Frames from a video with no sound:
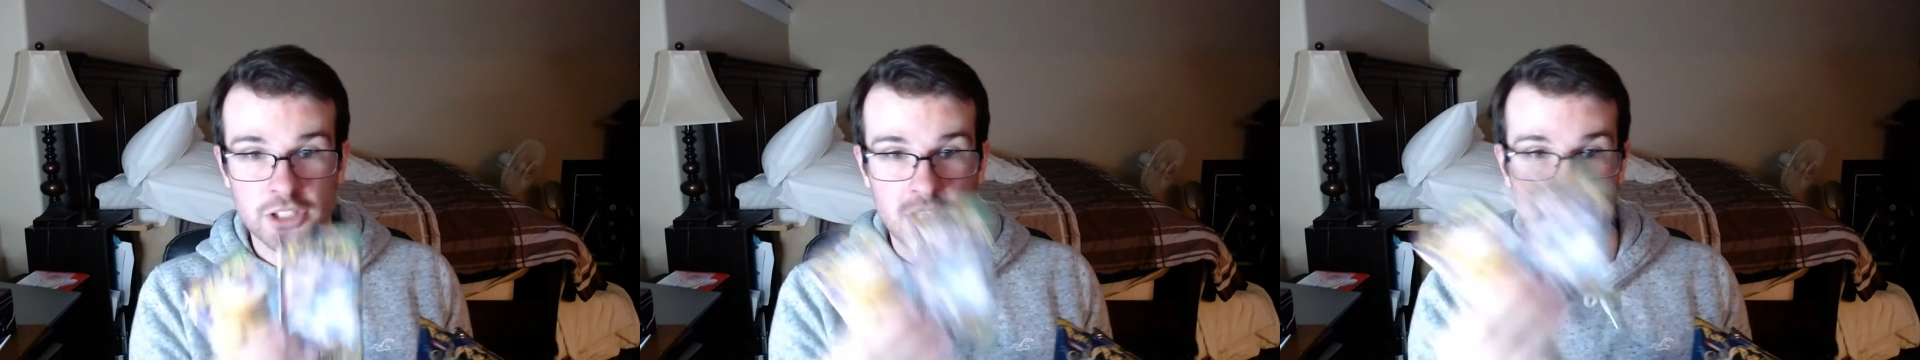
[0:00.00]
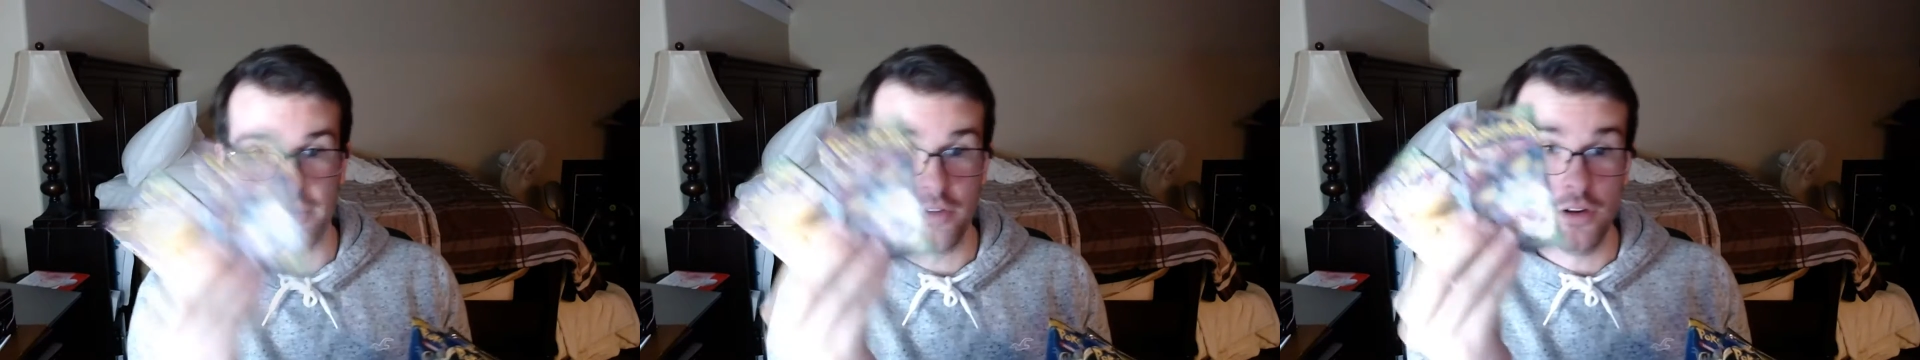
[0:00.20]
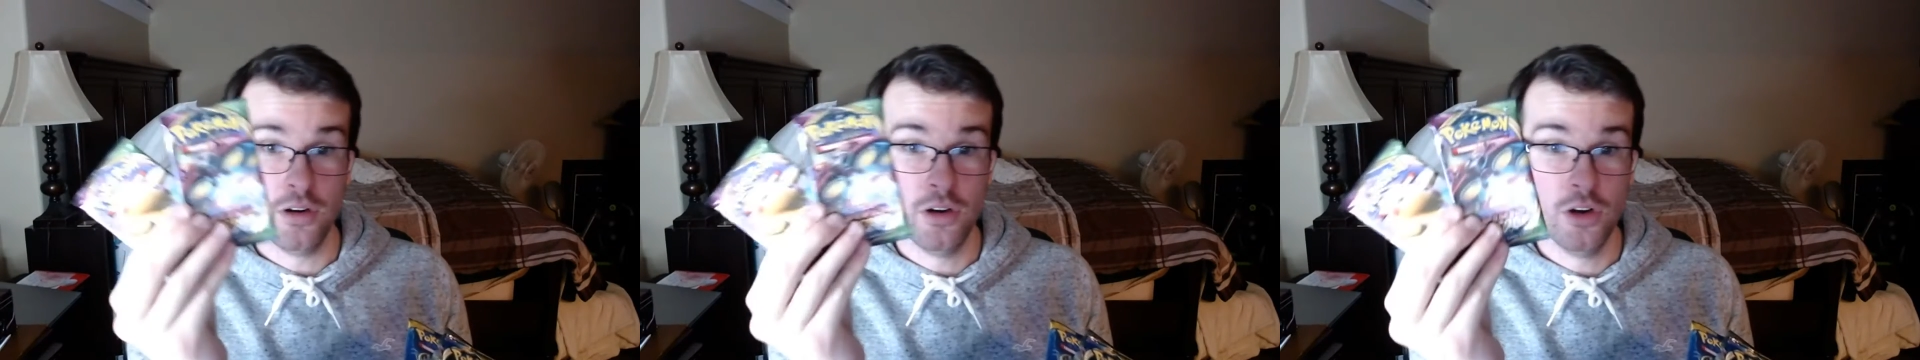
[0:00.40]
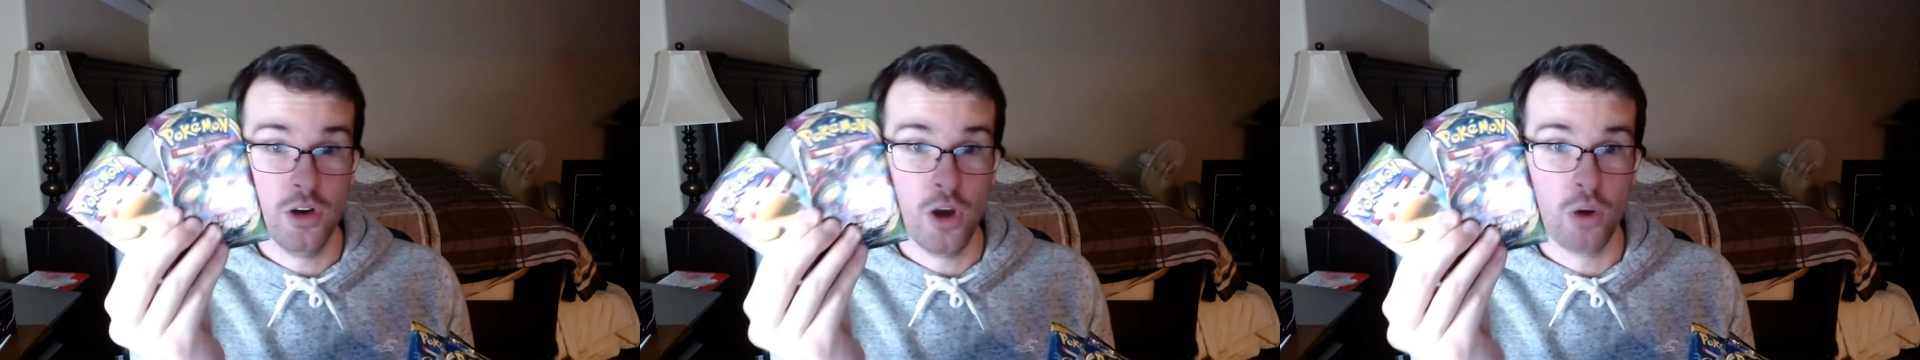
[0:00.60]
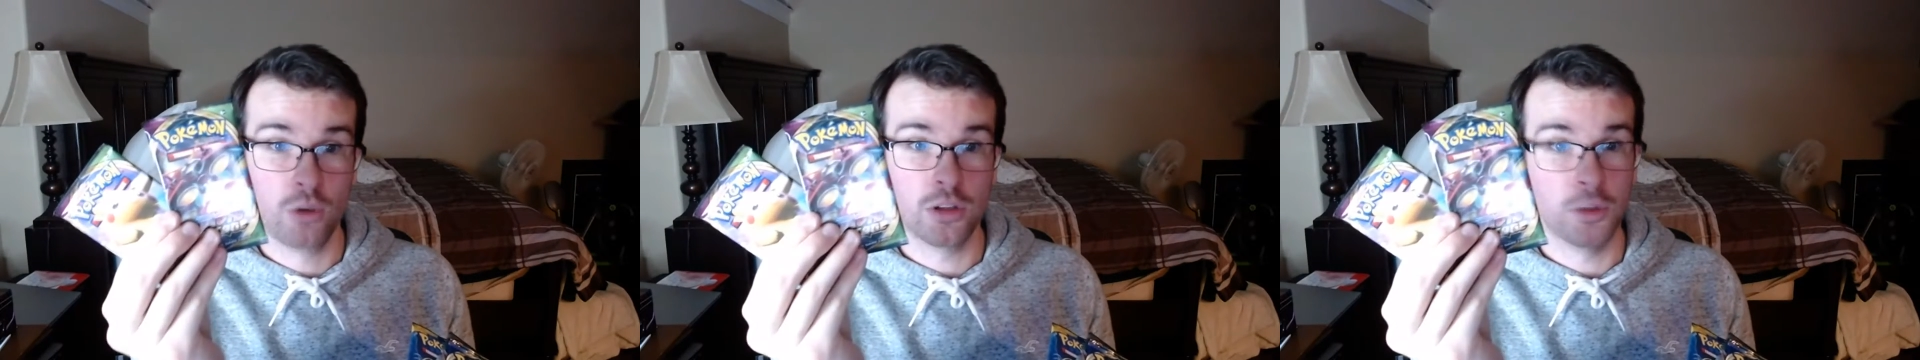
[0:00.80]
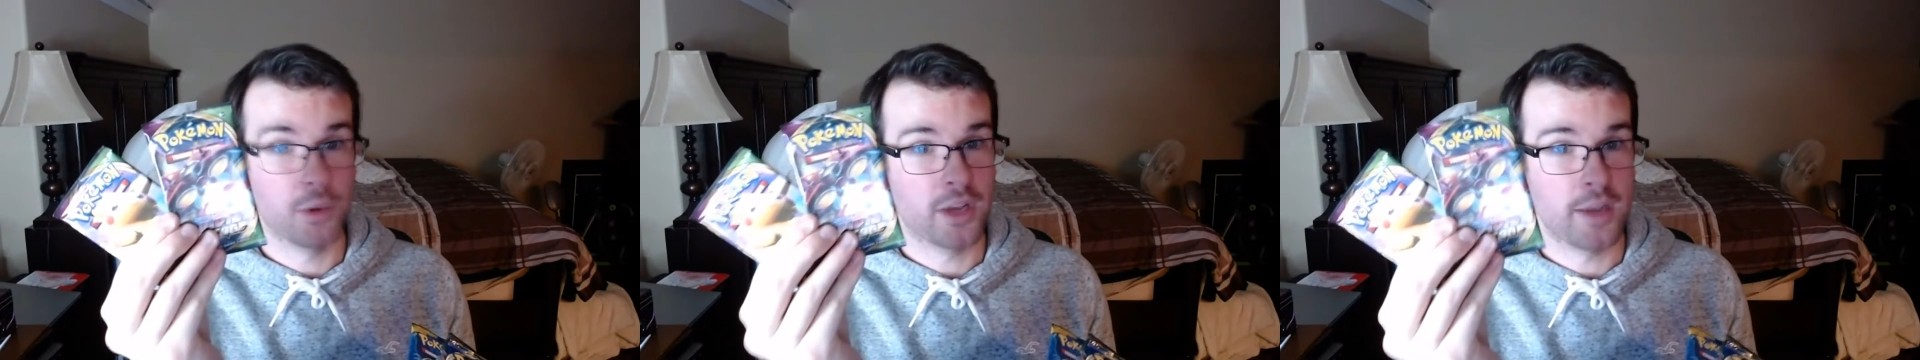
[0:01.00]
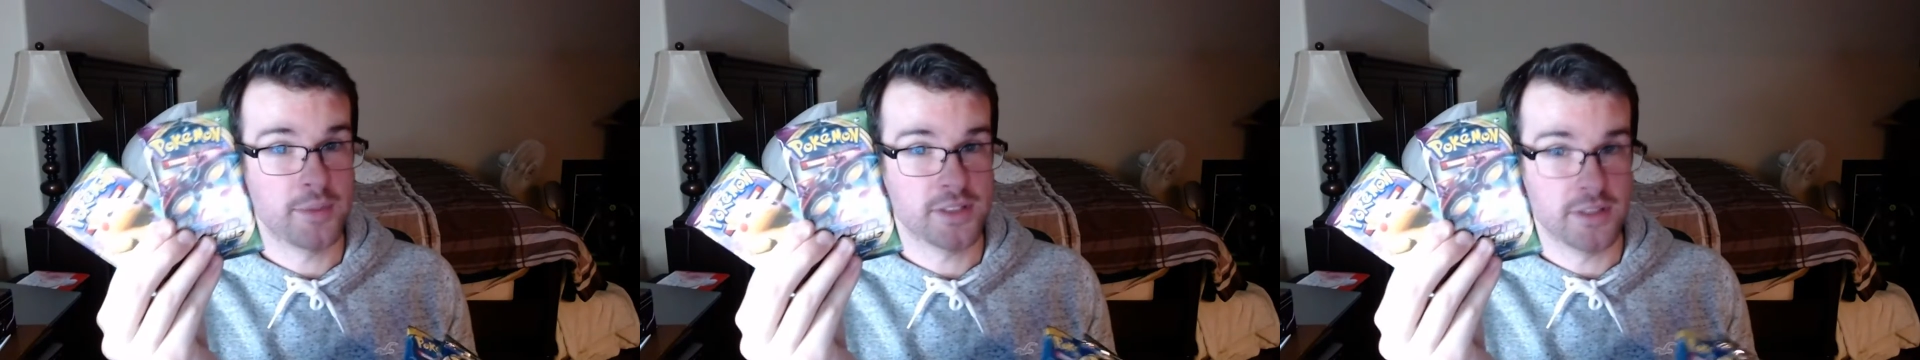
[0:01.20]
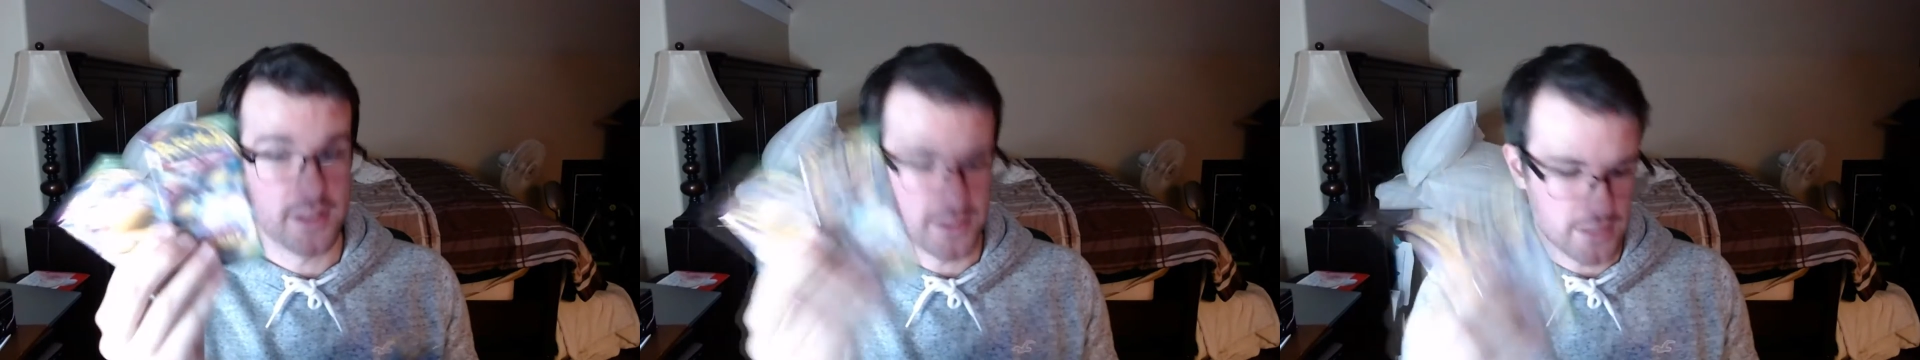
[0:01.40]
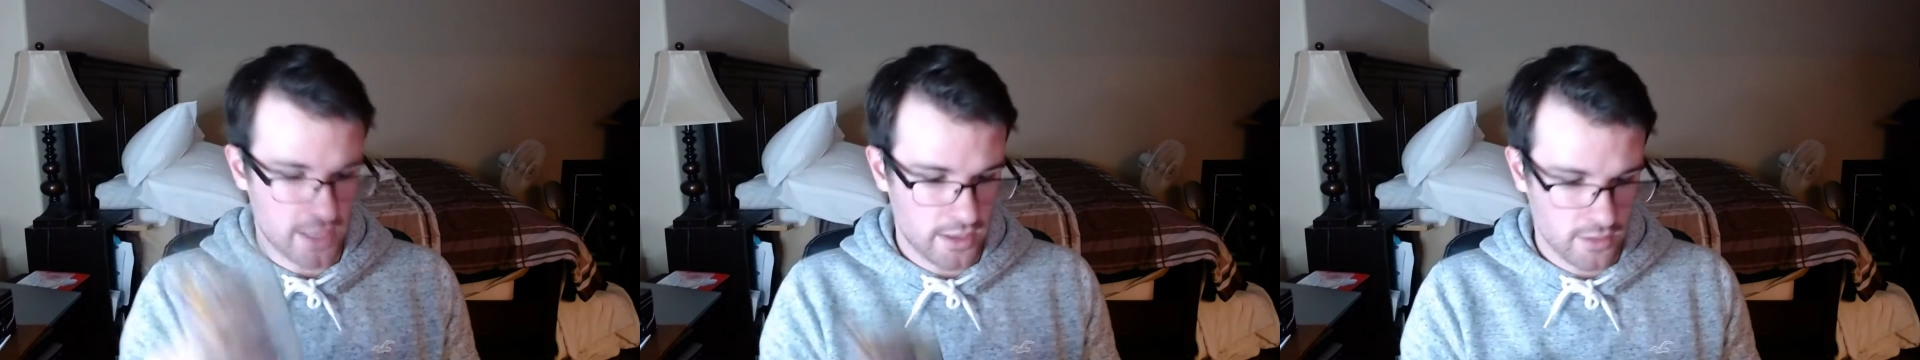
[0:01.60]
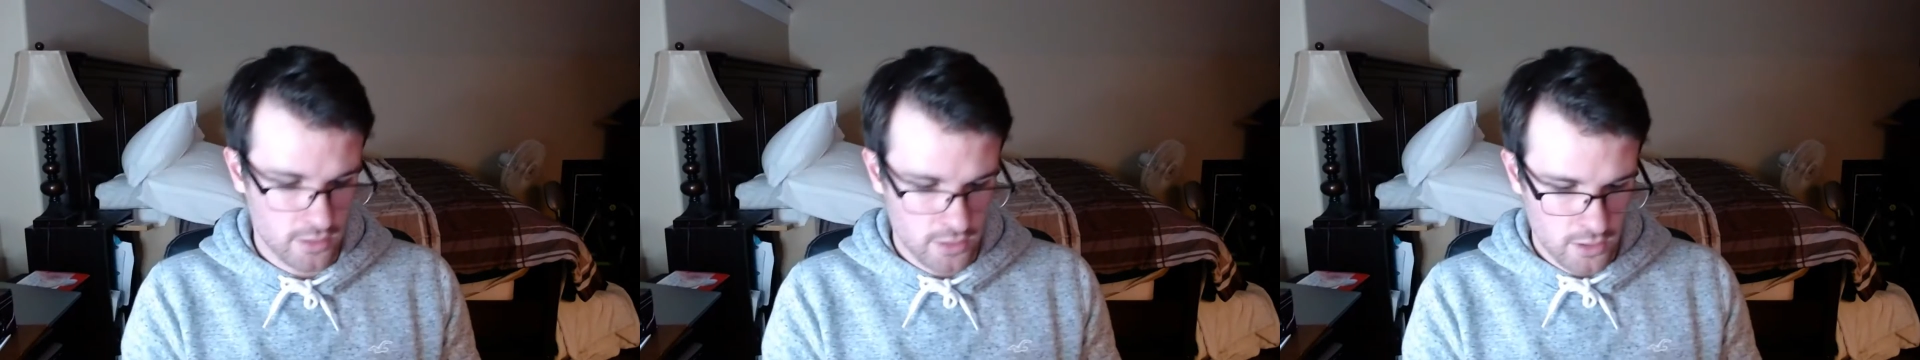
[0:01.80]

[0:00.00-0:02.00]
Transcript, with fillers: I have no clue what comes in this set.